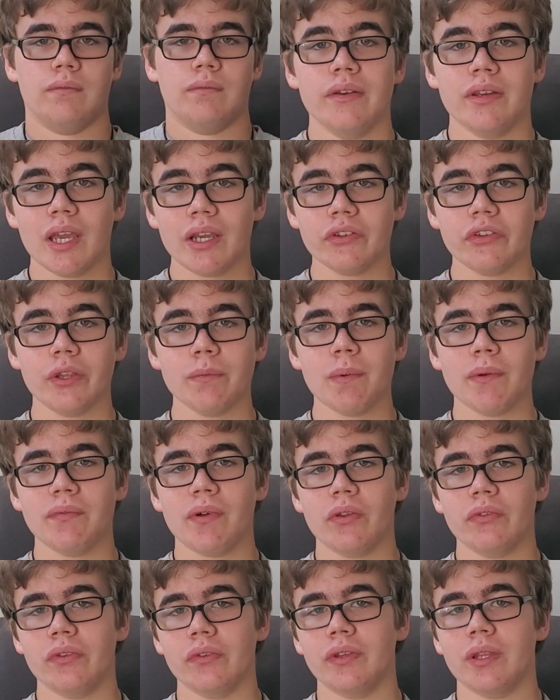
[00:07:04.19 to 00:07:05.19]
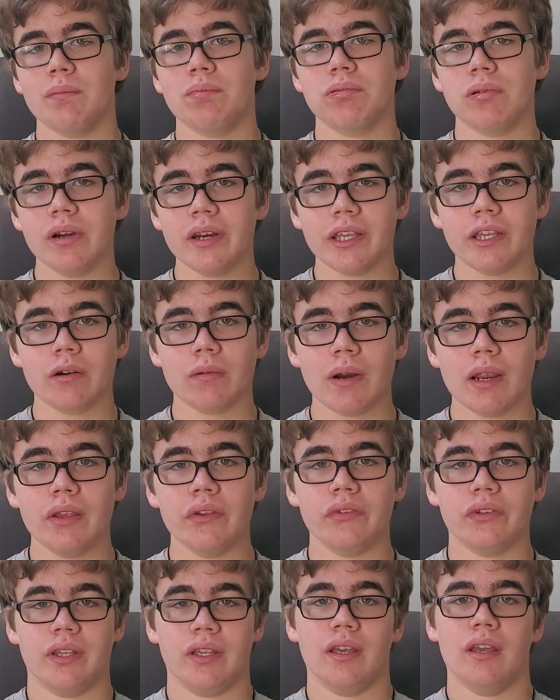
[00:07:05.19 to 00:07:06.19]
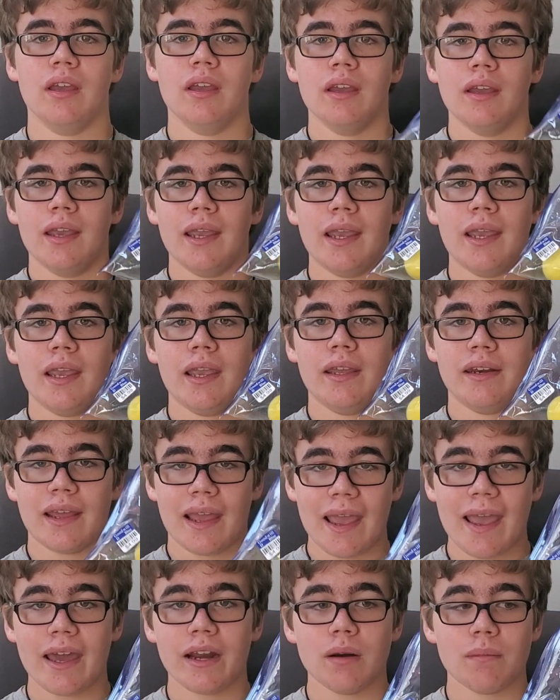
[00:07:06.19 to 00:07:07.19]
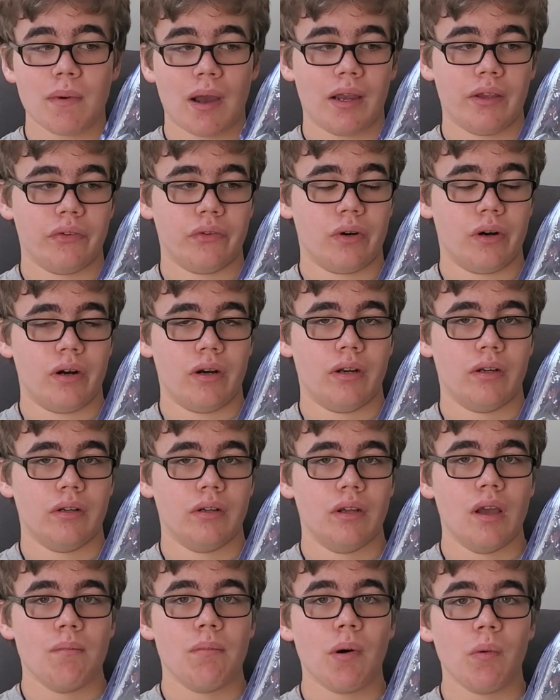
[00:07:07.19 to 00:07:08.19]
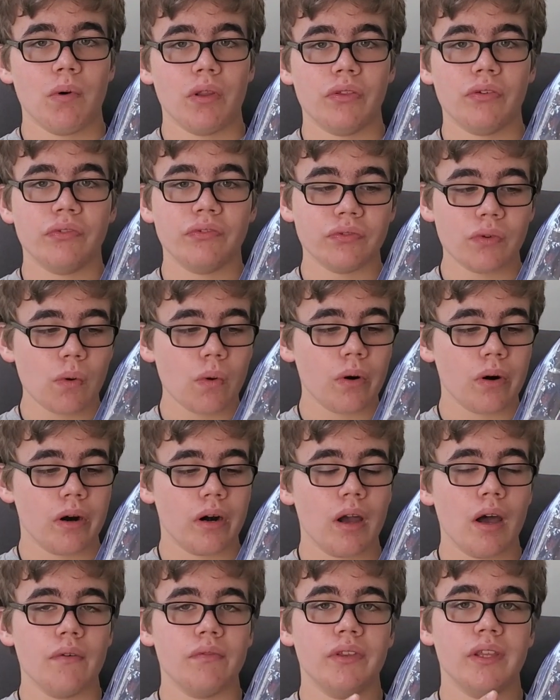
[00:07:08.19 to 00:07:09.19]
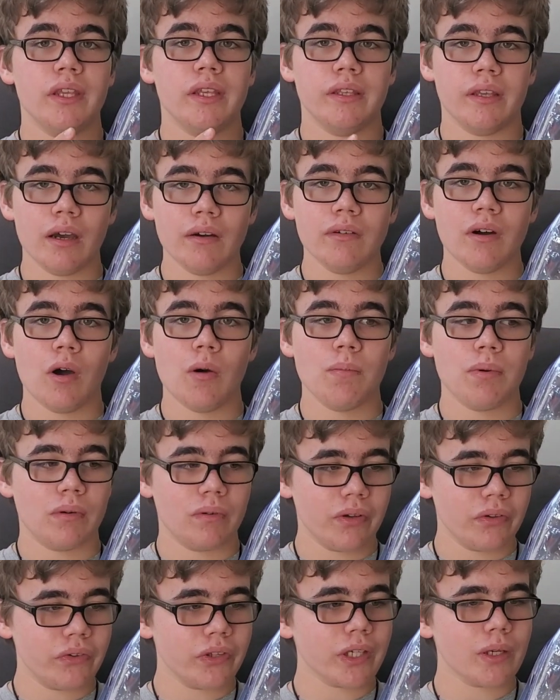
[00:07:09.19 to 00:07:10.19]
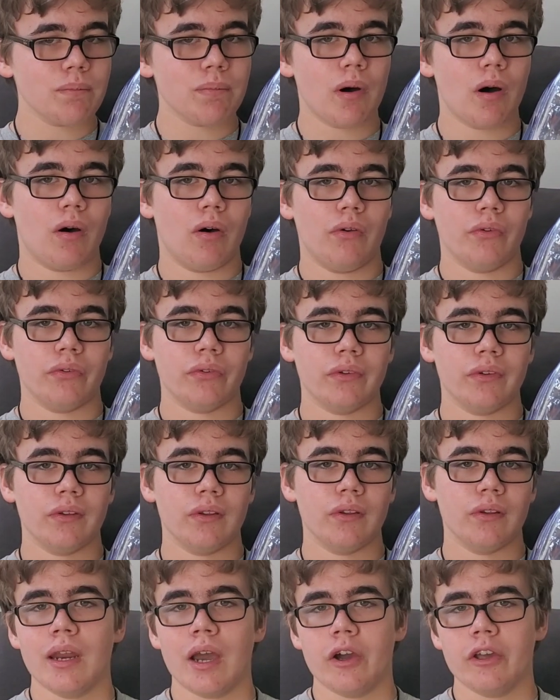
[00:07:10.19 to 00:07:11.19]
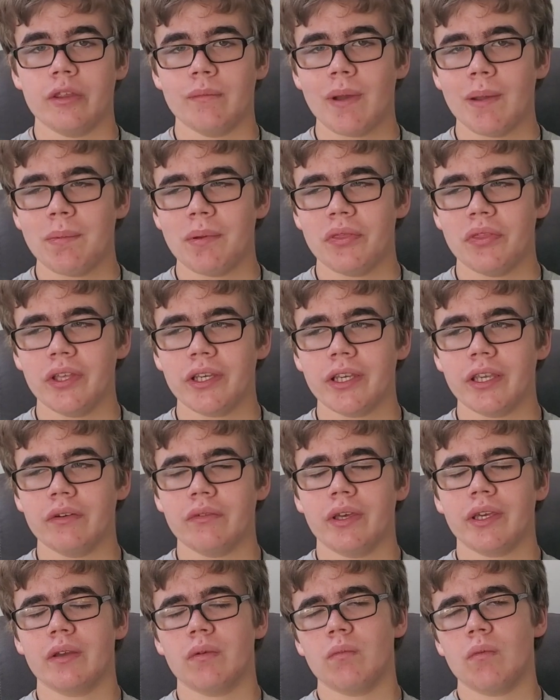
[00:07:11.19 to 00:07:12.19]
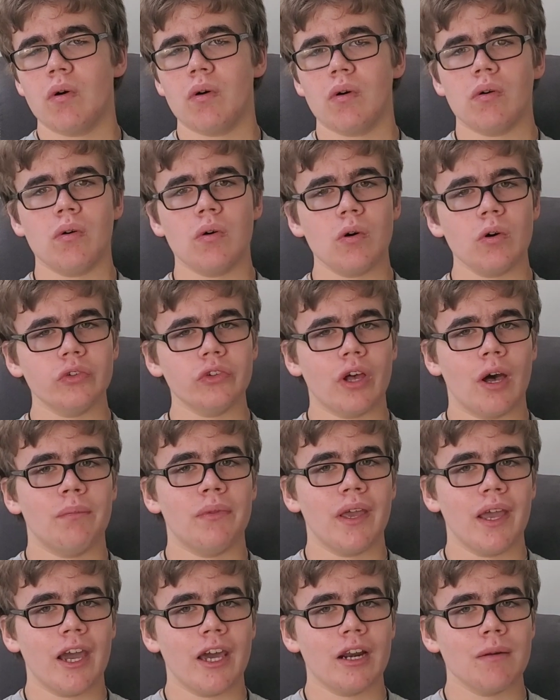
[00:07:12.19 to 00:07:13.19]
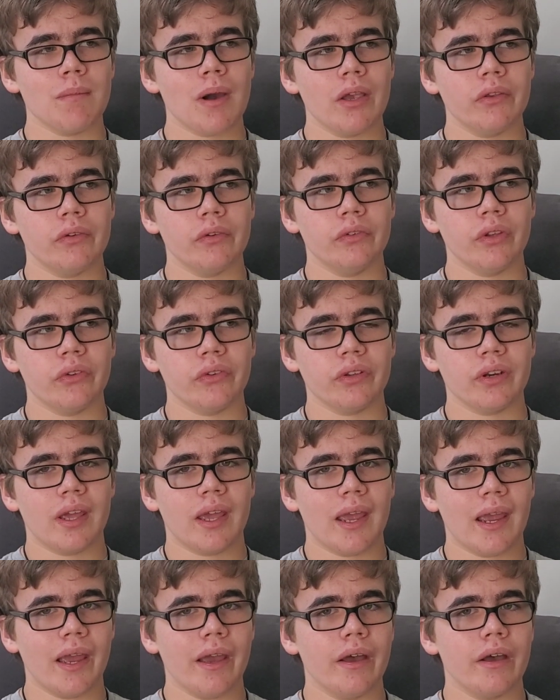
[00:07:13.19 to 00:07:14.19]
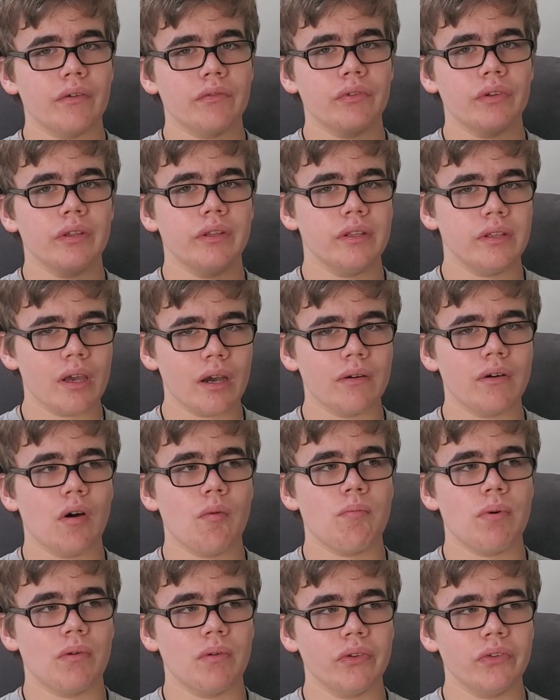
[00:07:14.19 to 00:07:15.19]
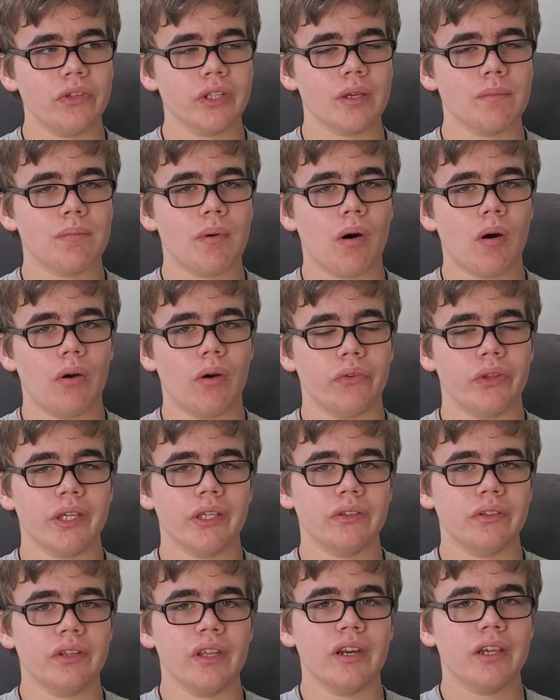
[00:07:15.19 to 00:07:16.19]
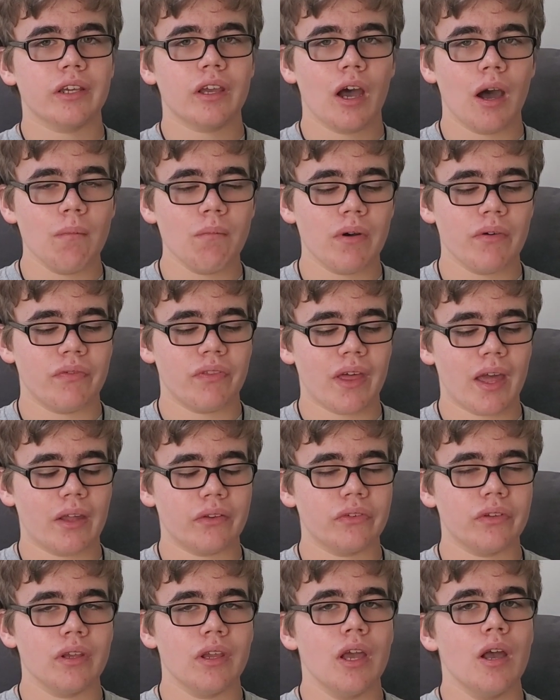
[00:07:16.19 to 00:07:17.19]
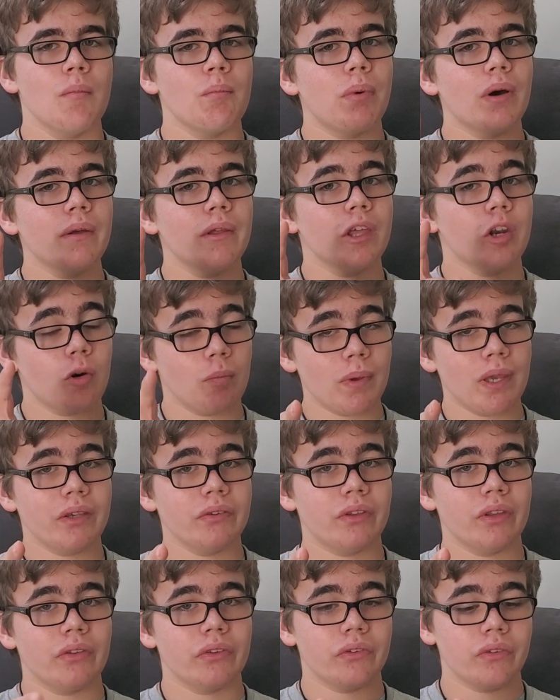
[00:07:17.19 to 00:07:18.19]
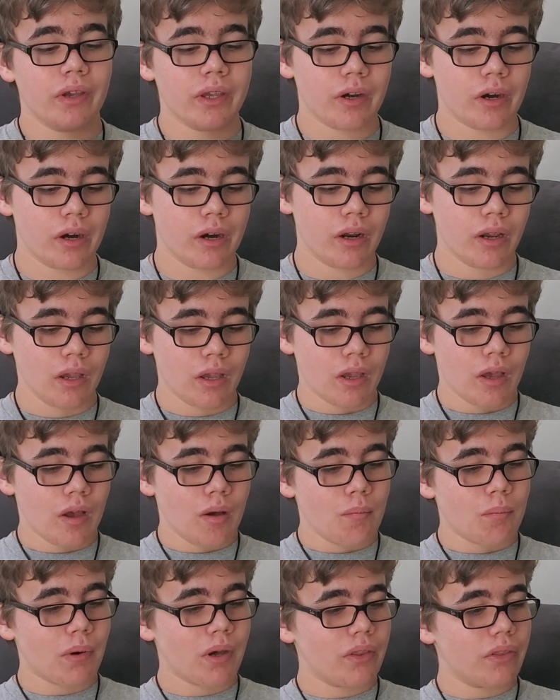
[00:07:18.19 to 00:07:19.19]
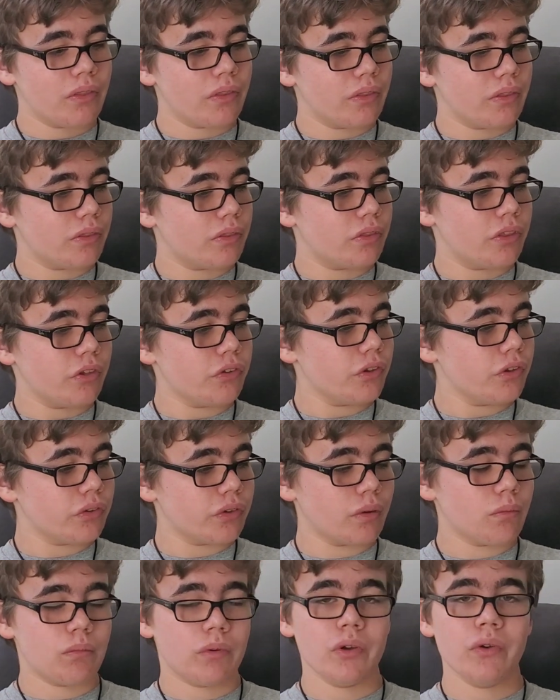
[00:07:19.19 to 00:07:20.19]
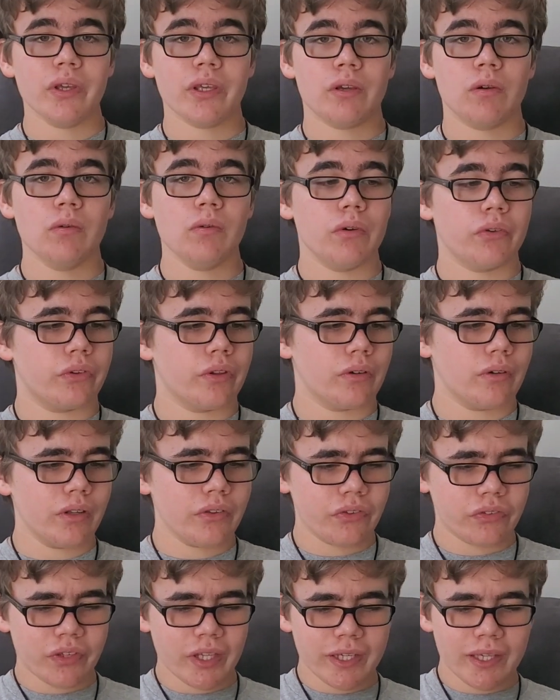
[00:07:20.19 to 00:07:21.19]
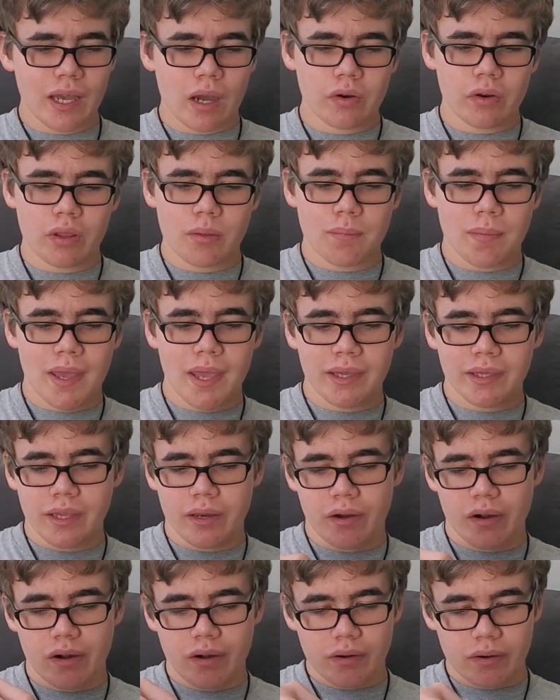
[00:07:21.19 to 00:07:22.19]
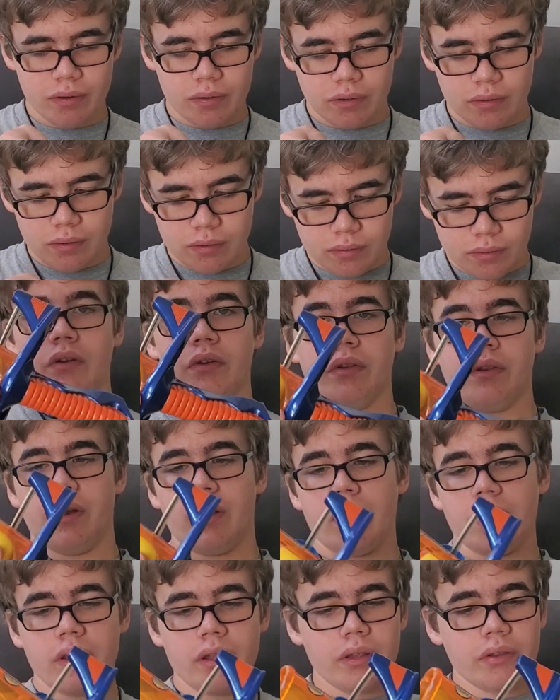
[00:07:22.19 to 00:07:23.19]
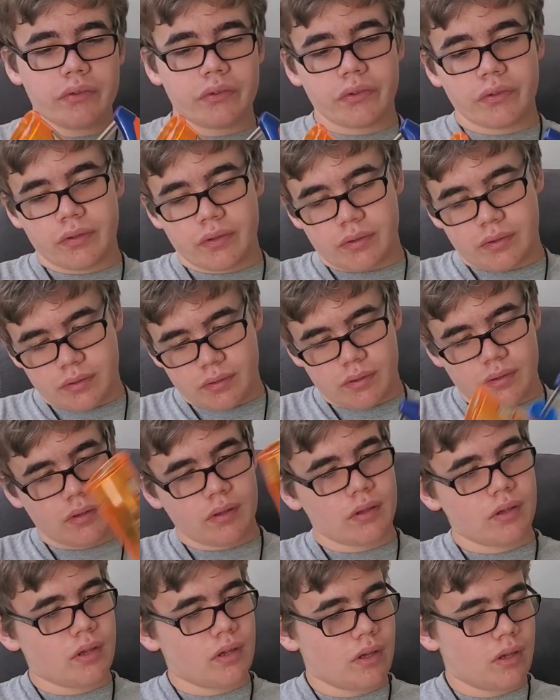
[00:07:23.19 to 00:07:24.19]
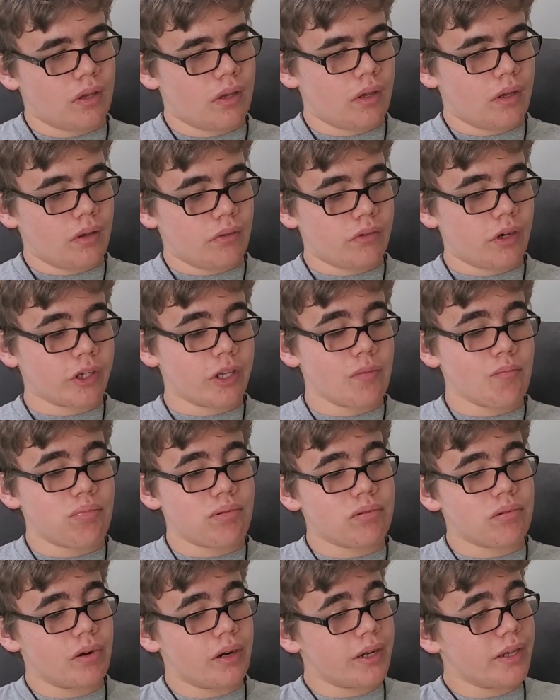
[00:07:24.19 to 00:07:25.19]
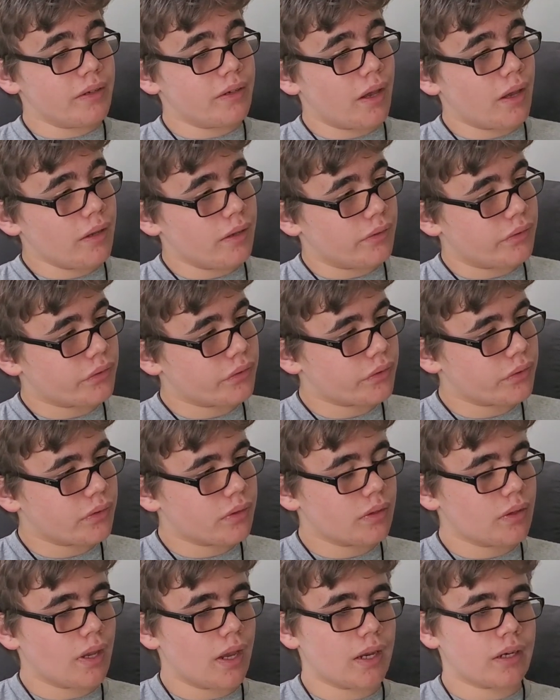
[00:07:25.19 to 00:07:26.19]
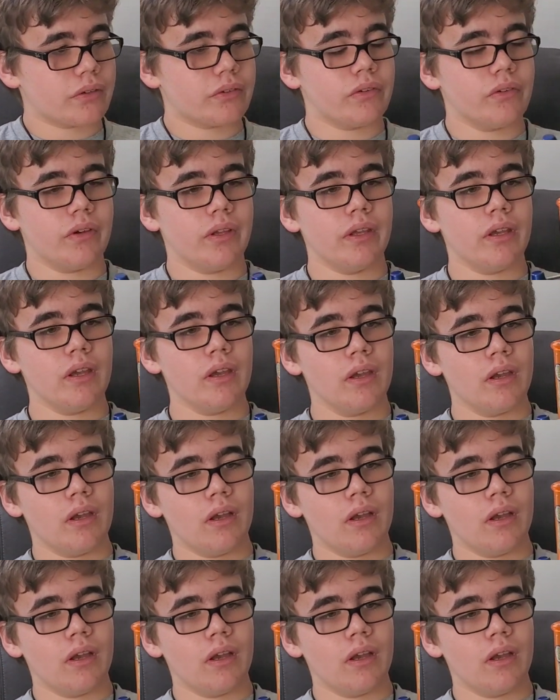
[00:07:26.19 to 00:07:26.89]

Next up, I found something pretty crazy. An Atomizer, but with 4 of the yellow ballistic balls. Now, you might be thinking, like, well, hold up, the Atomizer doesn't have yellow ballistic balls, like, it didn't come with that. But it'll make sense later. But this is really cool, so let's take it out of the bag here. There it is. Looking pretty nice, actually.